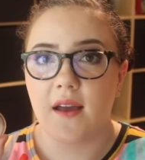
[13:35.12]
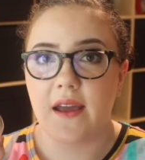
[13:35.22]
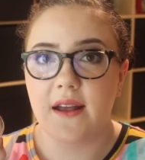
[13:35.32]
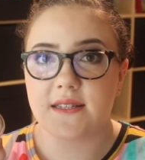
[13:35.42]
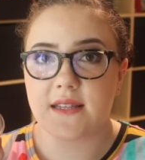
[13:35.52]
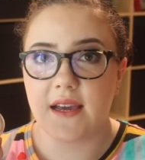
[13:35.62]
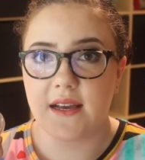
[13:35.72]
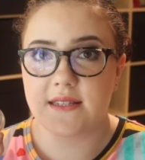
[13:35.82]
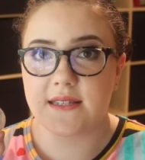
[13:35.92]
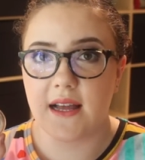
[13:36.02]
It's like
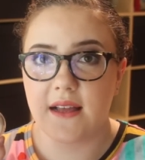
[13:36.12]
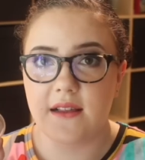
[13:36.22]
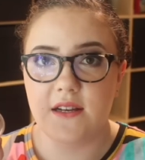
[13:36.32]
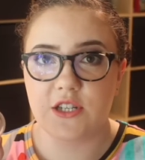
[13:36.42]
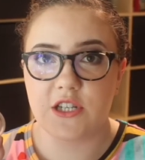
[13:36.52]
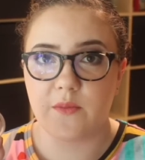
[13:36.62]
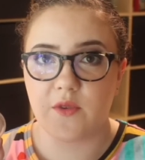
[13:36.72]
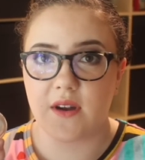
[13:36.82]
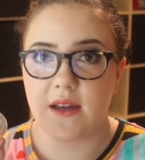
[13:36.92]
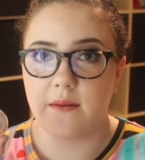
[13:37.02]
a slightly
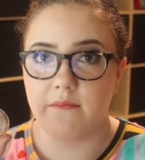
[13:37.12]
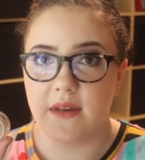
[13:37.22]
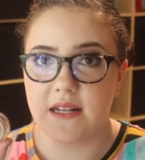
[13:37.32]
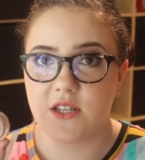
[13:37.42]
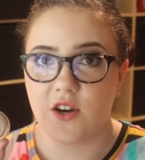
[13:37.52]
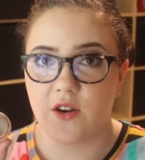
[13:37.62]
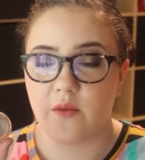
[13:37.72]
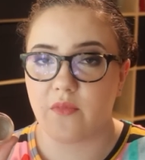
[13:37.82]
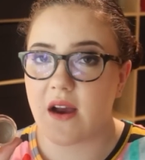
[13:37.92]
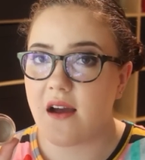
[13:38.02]
shimmery
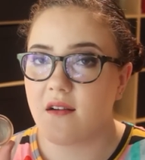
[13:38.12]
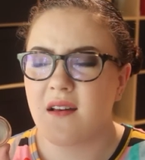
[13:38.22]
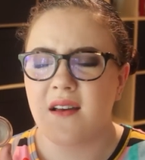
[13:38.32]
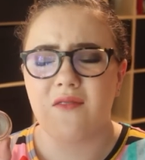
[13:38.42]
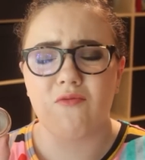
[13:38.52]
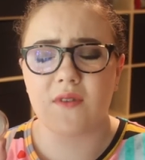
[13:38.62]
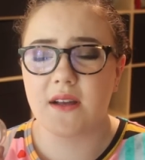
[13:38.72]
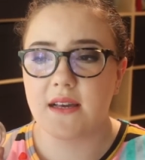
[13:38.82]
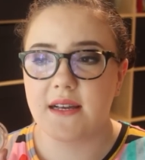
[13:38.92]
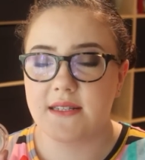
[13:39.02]
mid-tone brown.
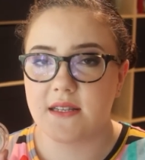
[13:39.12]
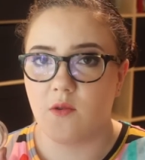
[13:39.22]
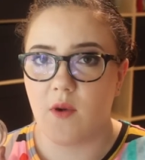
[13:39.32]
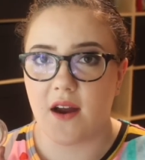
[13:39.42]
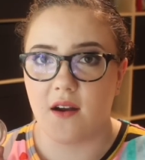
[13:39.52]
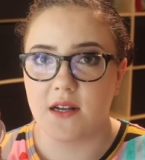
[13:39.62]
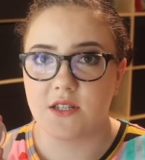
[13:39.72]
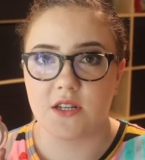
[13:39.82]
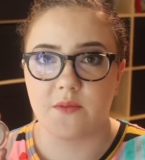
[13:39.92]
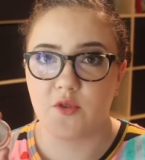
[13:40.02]
Really easy to wear
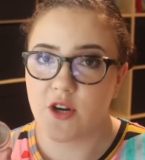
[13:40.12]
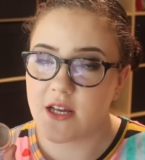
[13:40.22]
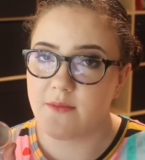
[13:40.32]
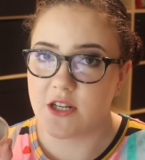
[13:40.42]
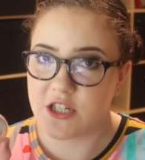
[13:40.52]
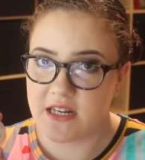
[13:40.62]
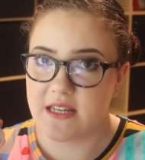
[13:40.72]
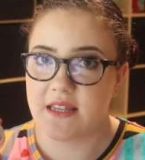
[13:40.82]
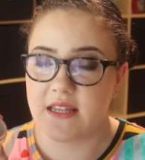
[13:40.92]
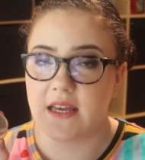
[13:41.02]
under pretty much
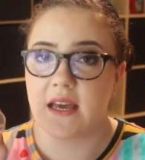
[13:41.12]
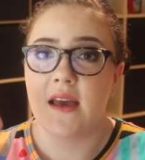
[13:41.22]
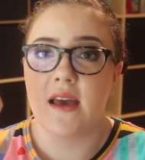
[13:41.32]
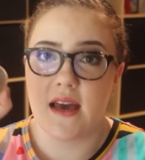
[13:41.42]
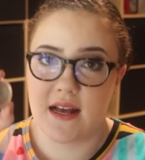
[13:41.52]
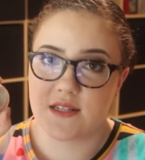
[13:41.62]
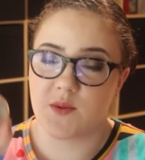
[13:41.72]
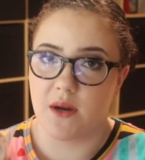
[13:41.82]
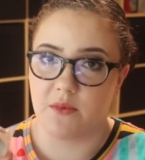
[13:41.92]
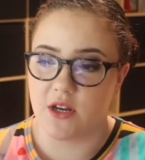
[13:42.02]
anything, hence
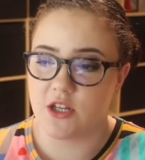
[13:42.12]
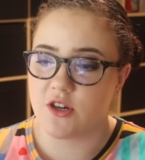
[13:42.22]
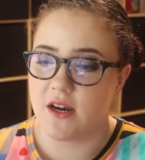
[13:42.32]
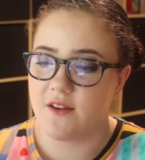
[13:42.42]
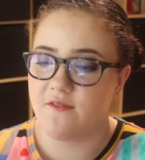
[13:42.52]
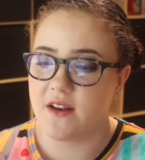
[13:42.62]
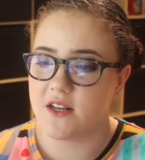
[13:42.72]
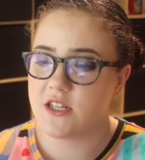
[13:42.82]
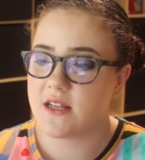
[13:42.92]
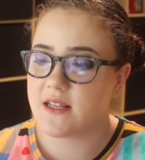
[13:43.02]
why I'm going to try and
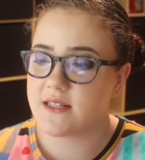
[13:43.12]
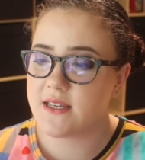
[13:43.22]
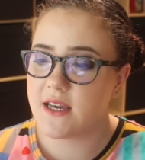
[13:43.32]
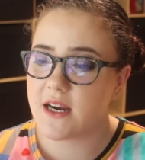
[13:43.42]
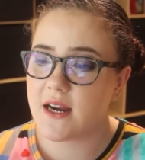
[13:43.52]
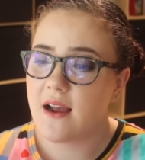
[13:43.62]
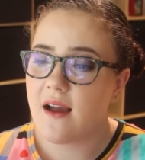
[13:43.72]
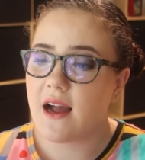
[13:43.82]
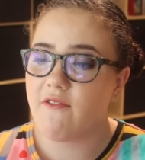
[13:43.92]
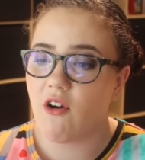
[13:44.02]
finish it this year.
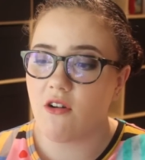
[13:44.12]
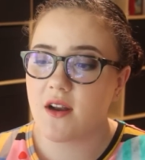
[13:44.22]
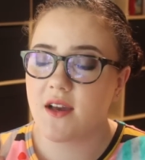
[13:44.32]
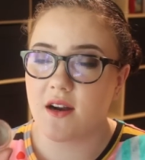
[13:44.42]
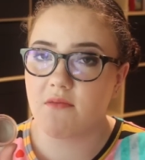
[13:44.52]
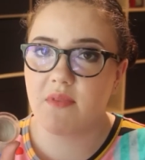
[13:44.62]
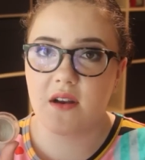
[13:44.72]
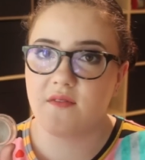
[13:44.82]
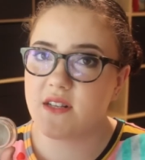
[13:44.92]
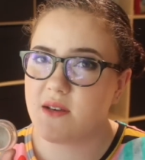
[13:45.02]
I've already got a bit
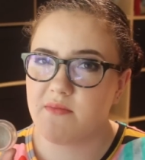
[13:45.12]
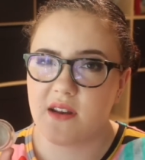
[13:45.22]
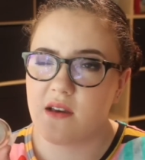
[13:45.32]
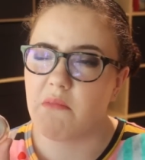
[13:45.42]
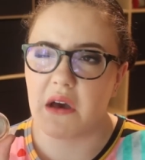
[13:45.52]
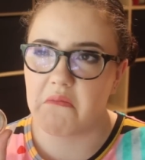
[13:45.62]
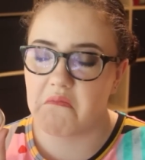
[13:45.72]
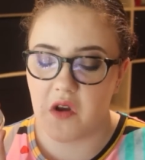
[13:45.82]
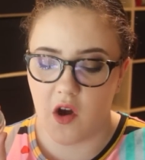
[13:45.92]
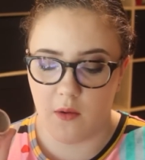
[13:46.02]
of a dip in it, but
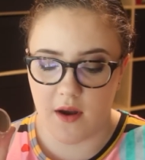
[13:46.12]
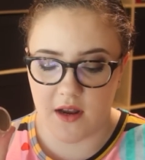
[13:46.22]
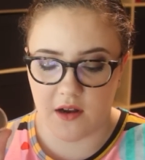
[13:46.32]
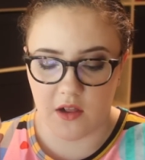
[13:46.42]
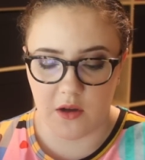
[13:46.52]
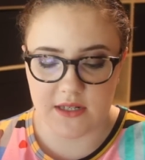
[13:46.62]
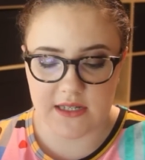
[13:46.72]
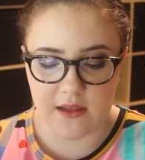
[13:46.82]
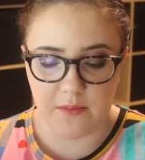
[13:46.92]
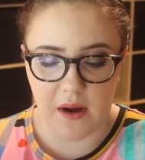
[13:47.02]
nowhere near close
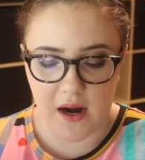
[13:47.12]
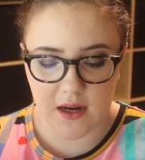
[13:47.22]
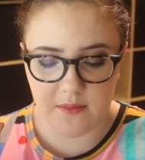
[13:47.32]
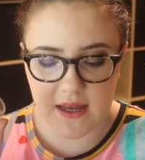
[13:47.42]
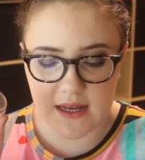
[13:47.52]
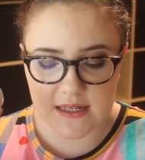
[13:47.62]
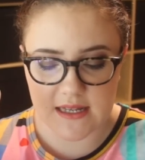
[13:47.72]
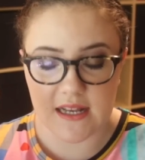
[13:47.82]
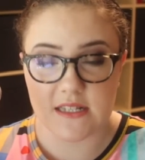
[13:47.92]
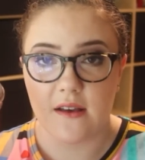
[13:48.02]
to the bottom. It
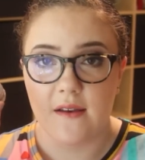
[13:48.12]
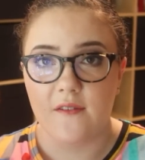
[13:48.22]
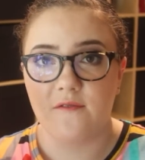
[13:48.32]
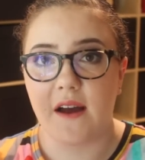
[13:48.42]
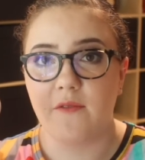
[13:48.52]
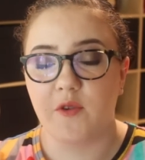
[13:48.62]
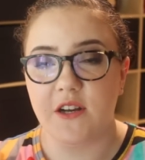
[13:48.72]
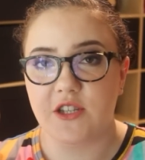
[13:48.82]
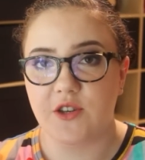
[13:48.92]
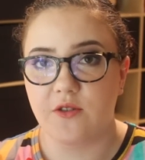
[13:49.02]
contains
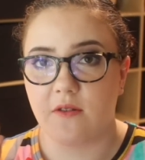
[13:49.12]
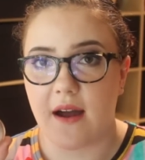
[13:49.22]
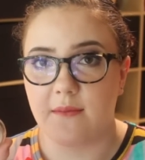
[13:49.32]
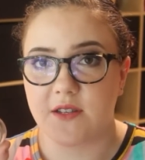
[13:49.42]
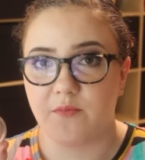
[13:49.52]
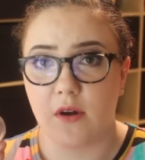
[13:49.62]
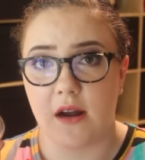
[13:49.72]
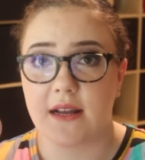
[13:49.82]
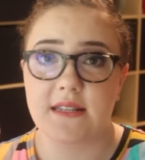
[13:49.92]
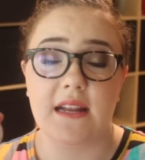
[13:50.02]
5.2 grams of
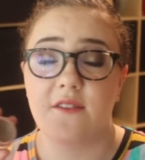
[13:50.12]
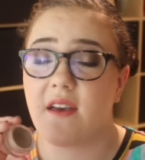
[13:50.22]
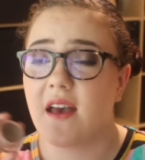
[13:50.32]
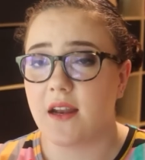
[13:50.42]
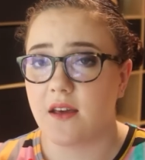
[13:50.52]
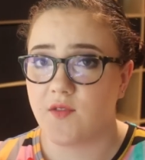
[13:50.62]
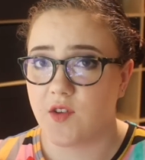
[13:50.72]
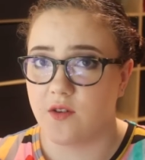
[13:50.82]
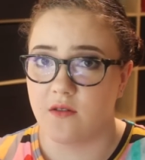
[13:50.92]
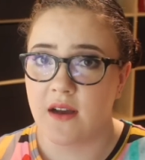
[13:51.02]
product, and if any of
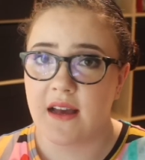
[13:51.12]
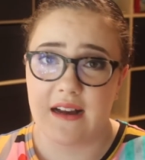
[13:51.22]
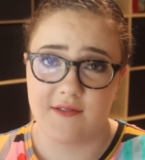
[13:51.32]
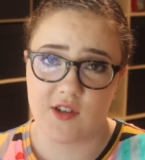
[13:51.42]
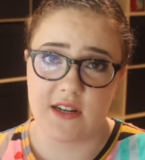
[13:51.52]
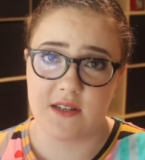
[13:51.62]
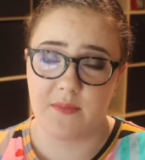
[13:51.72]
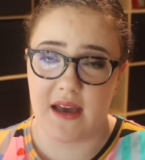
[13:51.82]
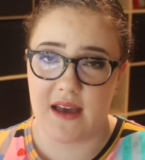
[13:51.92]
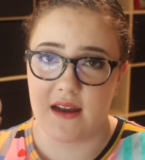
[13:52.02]
you have tried to
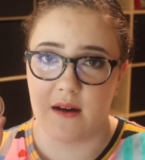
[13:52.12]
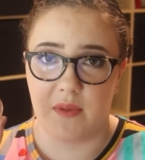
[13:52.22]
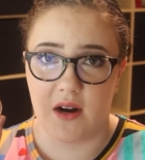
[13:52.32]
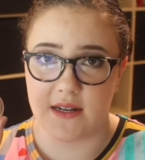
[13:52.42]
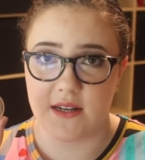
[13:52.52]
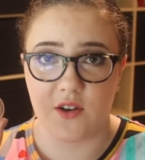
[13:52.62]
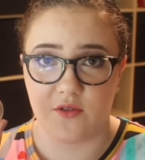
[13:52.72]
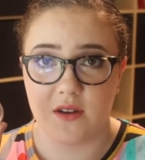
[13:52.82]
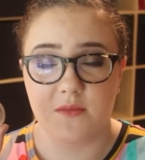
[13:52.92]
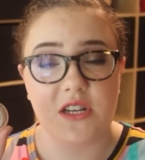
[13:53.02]
pan a potted
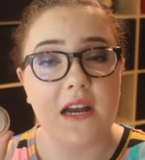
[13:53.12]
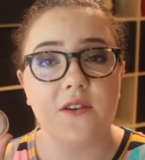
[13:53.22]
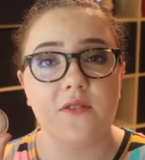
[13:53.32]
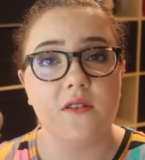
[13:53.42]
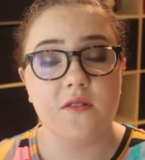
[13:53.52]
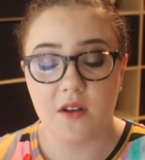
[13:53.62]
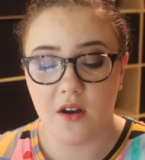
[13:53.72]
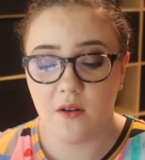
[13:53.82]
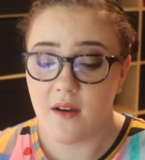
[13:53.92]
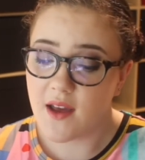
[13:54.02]
cream shadow, you
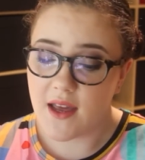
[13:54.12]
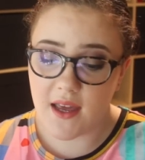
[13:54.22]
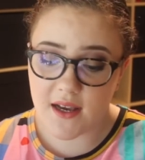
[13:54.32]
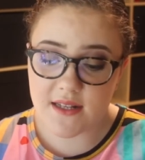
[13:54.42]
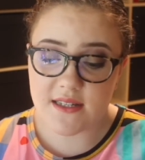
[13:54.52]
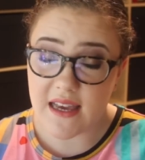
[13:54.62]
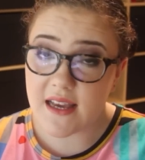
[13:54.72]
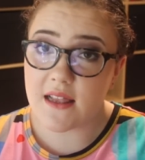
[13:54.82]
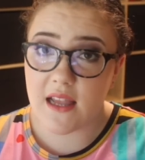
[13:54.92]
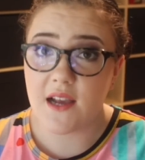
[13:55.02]
know it can take
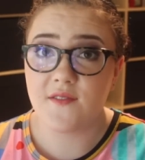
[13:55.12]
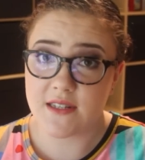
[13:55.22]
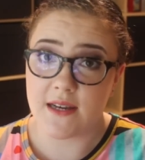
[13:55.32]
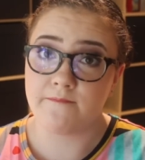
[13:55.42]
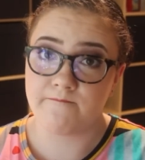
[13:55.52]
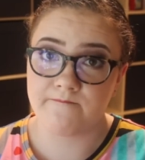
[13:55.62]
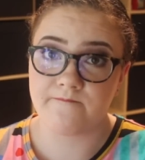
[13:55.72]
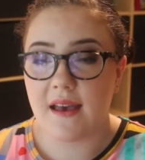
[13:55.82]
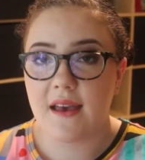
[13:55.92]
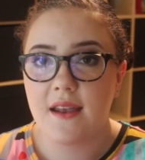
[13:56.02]
a lifetime.
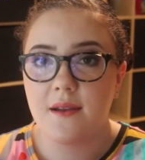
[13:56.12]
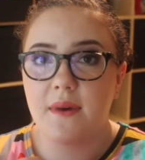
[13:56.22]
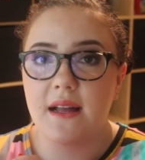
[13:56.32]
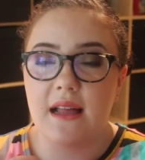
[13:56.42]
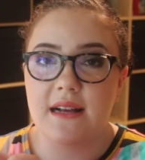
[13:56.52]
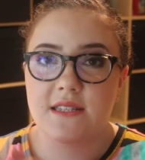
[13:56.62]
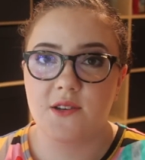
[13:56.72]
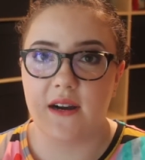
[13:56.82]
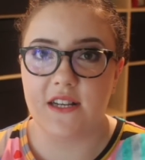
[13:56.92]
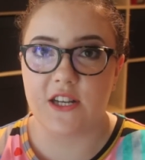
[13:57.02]
And my last
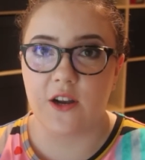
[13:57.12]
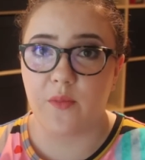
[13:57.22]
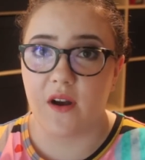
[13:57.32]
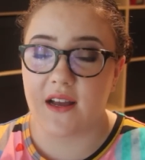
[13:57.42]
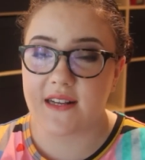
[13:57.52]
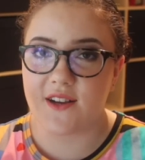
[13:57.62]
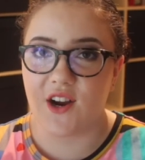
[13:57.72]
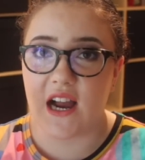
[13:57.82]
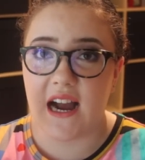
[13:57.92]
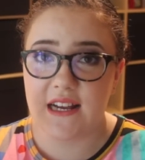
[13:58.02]
2 eyeshadow products
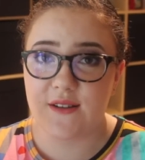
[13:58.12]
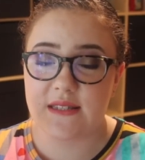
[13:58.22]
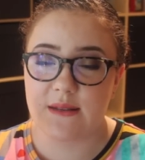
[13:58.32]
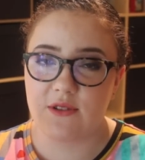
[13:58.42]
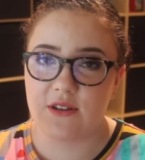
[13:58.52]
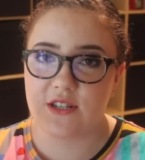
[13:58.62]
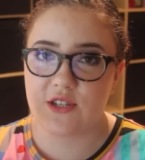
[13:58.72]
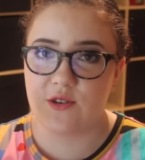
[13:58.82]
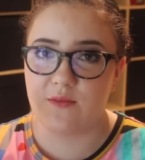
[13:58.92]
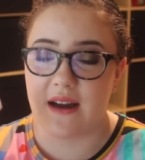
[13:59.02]
are kind of similar
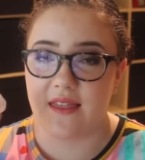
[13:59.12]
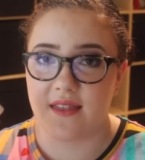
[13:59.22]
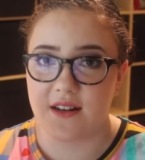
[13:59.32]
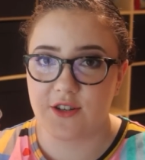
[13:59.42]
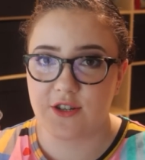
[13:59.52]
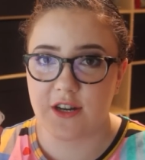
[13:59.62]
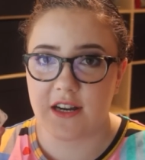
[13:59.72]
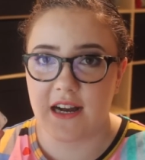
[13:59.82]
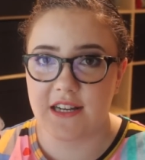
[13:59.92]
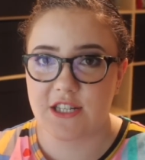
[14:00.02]
to my
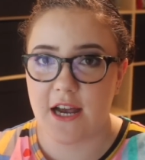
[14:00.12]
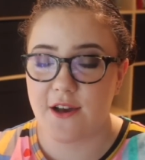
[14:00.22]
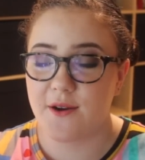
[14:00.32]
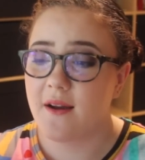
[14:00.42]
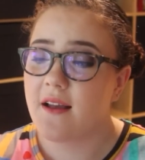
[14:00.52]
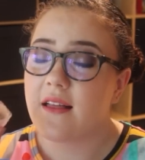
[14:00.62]
Thunderstruck eyeshadow.